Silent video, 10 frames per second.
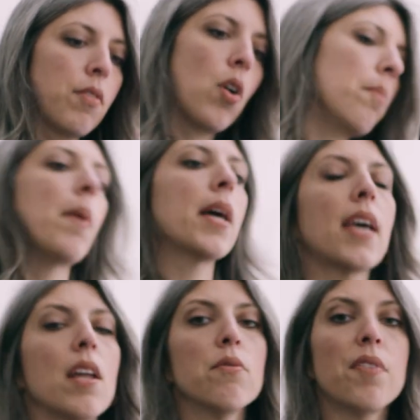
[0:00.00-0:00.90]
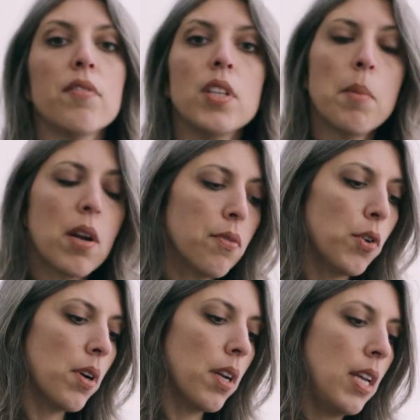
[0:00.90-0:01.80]
I've got my Canon 5D Mark
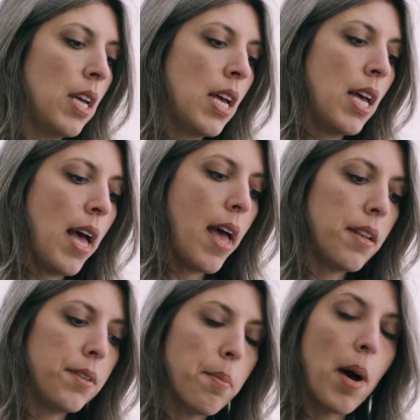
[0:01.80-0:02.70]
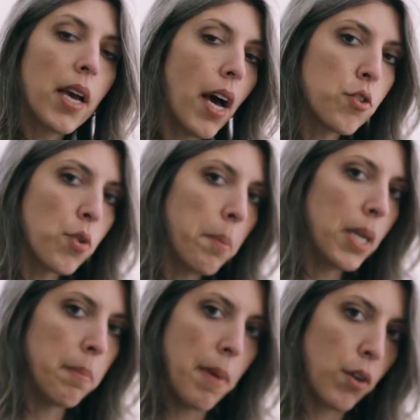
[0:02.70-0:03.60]
IV and my
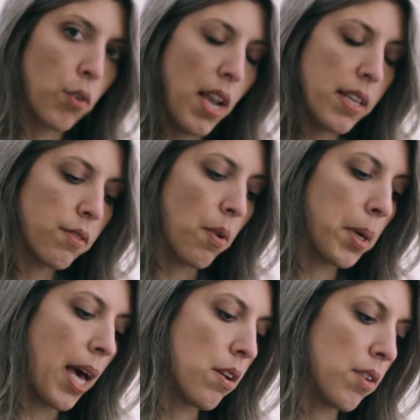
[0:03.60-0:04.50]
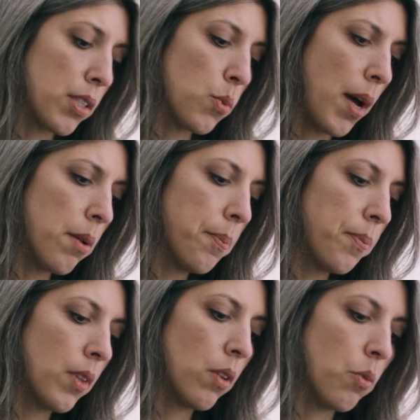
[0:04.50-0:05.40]
100mm macro lens from Canon as well,
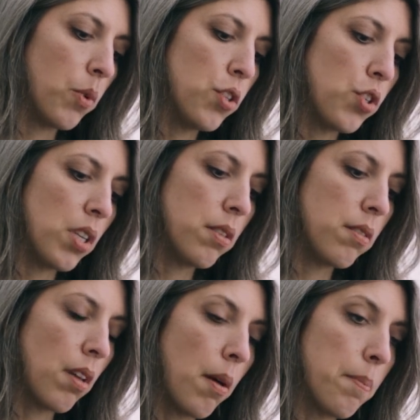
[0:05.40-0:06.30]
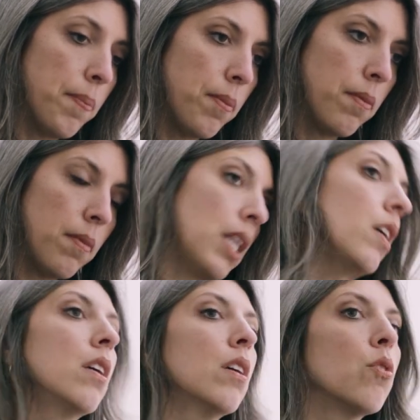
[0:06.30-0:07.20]
which is
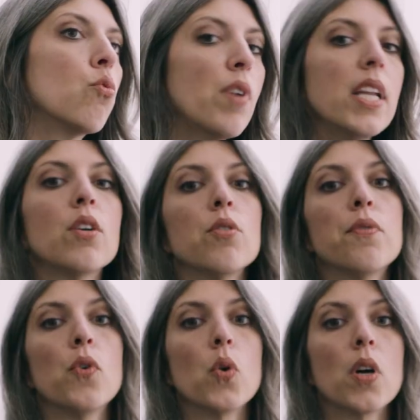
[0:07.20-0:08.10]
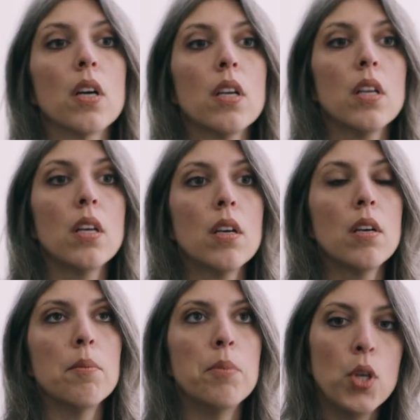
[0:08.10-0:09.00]
really good for
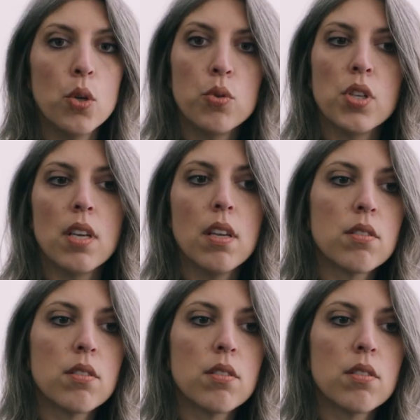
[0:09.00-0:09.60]
beauty.